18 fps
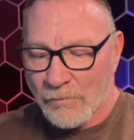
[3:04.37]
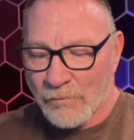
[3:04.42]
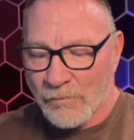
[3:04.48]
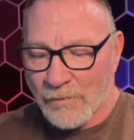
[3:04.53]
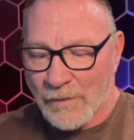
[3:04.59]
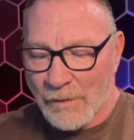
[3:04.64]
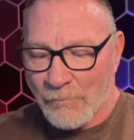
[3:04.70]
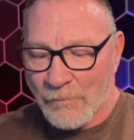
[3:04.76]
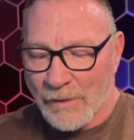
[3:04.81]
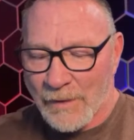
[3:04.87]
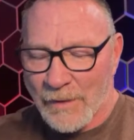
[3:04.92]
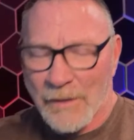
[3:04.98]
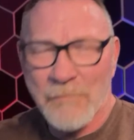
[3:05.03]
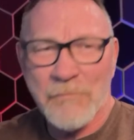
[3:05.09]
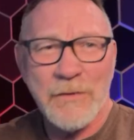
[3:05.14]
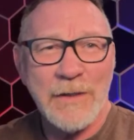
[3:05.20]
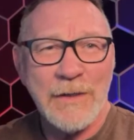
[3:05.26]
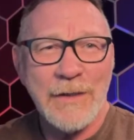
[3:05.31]
So that way I
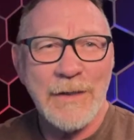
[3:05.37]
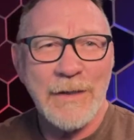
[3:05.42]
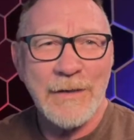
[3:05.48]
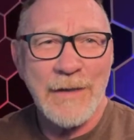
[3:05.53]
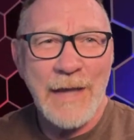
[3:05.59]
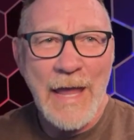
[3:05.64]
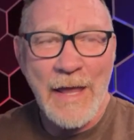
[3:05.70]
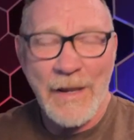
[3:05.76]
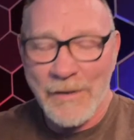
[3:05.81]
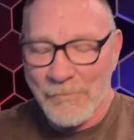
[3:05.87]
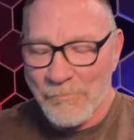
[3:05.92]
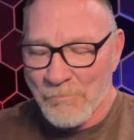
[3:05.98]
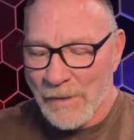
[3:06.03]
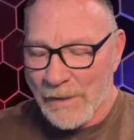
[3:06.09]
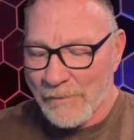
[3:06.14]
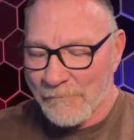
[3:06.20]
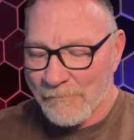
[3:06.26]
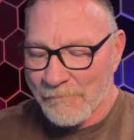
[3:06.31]
have the added
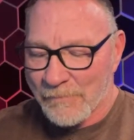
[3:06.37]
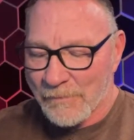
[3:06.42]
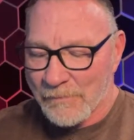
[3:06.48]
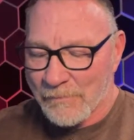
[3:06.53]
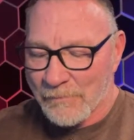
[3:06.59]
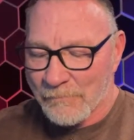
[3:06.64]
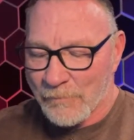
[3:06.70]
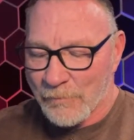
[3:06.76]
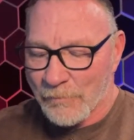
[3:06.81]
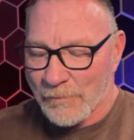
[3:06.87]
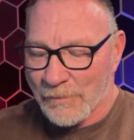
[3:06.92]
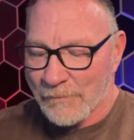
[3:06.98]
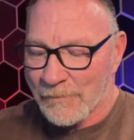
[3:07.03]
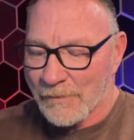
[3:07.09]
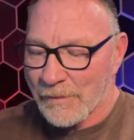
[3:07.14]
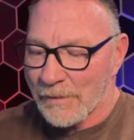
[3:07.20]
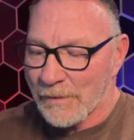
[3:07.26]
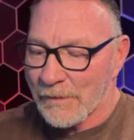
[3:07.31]
benefit of
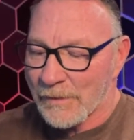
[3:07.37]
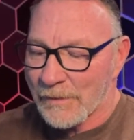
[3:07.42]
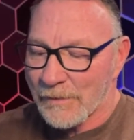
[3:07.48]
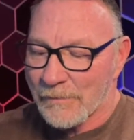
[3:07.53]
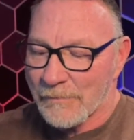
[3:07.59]
doing the